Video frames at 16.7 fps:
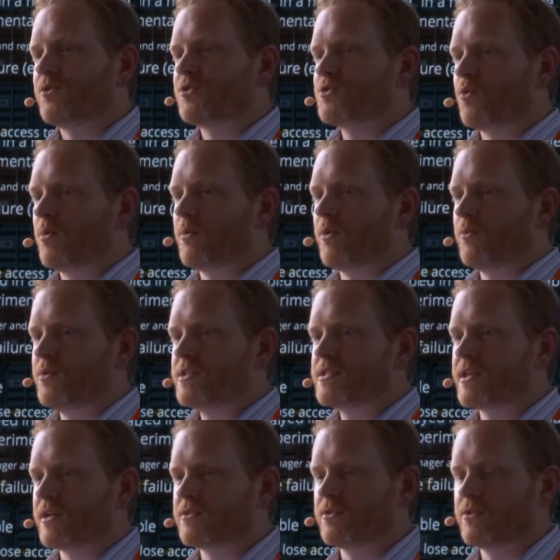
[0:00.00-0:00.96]
Swarm will
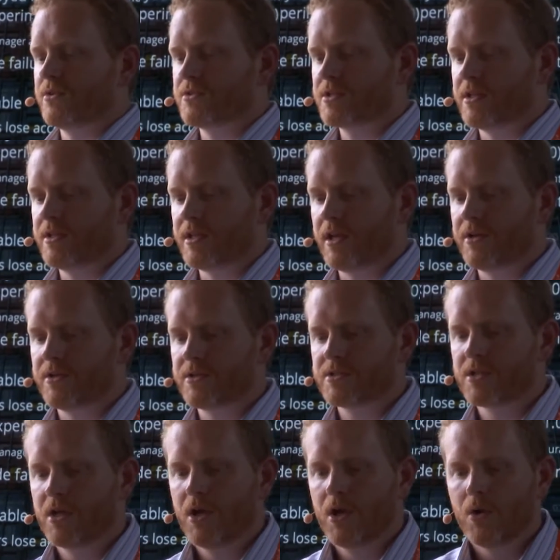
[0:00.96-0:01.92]
reschedule those
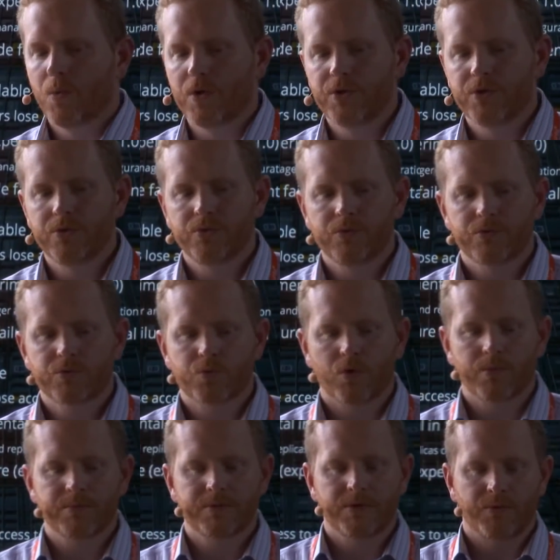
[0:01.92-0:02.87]
containers.
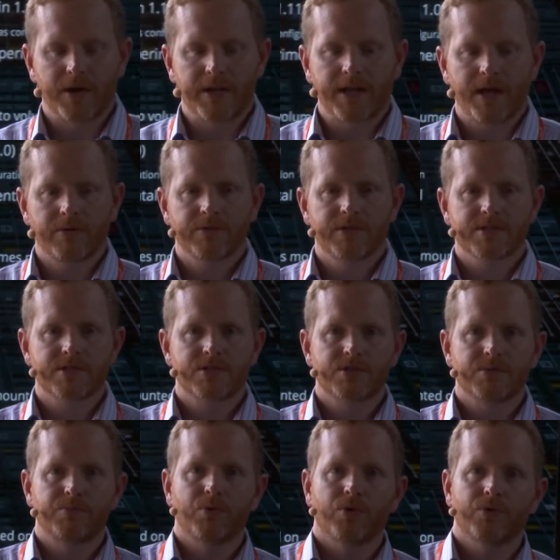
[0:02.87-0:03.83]
Swarm right now doesn't
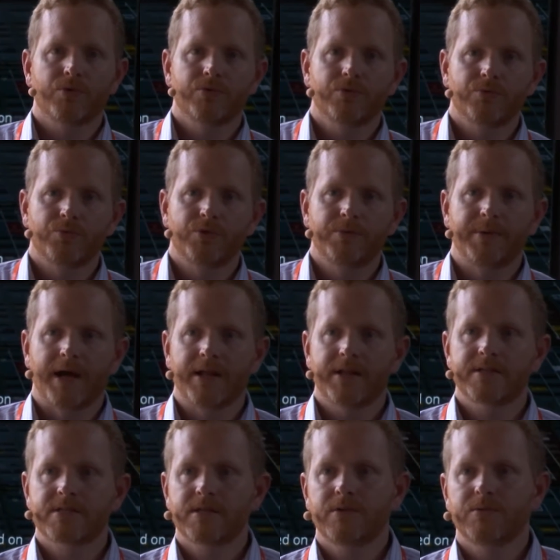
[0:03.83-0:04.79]
support
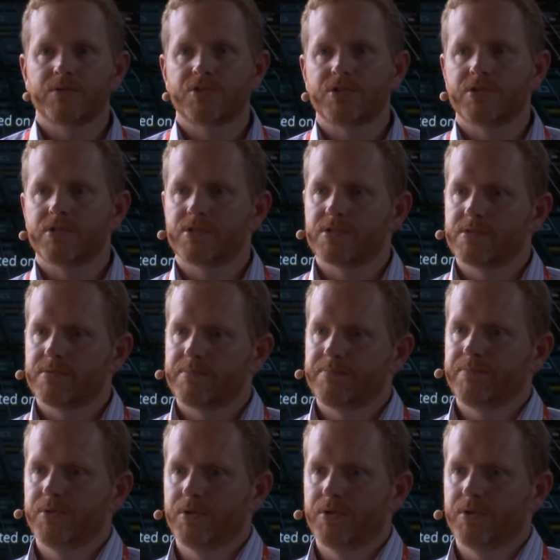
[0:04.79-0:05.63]
rebalancing, which is,